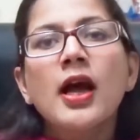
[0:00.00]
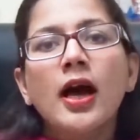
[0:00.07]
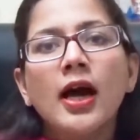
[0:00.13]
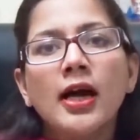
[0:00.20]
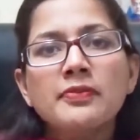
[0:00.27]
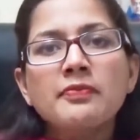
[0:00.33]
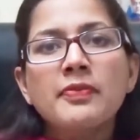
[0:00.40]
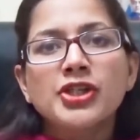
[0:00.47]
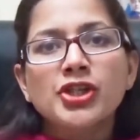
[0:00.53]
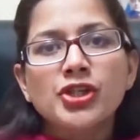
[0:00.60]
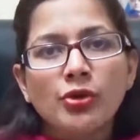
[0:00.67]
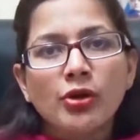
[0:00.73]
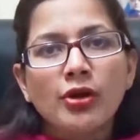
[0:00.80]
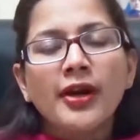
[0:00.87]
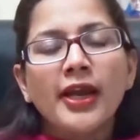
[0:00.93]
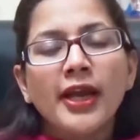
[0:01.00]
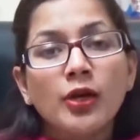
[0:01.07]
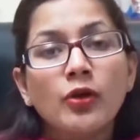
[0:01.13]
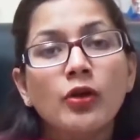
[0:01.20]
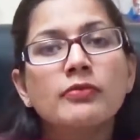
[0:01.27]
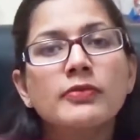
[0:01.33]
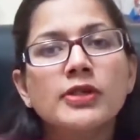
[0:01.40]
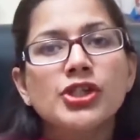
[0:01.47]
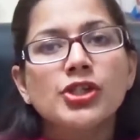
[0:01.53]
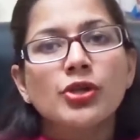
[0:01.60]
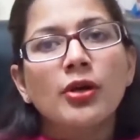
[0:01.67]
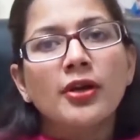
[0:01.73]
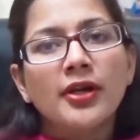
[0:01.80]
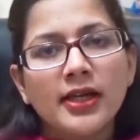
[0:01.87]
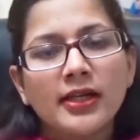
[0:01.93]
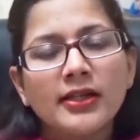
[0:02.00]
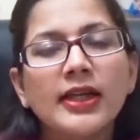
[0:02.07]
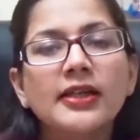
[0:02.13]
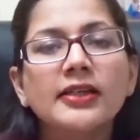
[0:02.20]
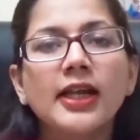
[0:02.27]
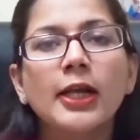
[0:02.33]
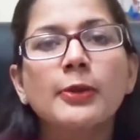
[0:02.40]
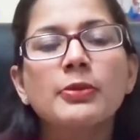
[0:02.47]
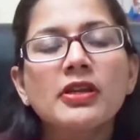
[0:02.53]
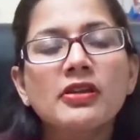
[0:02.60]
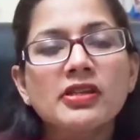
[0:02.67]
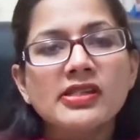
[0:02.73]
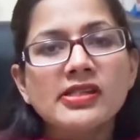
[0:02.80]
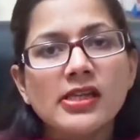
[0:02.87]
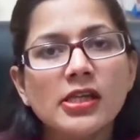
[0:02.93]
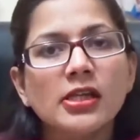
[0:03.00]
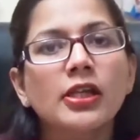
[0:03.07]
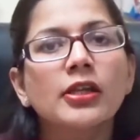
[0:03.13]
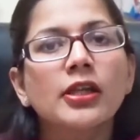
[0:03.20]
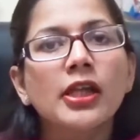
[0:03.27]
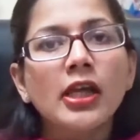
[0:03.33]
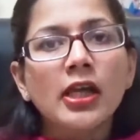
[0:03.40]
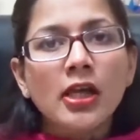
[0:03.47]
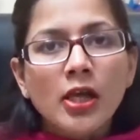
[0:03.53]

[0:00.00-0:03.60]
unmature egg or mature egg that can be seen in the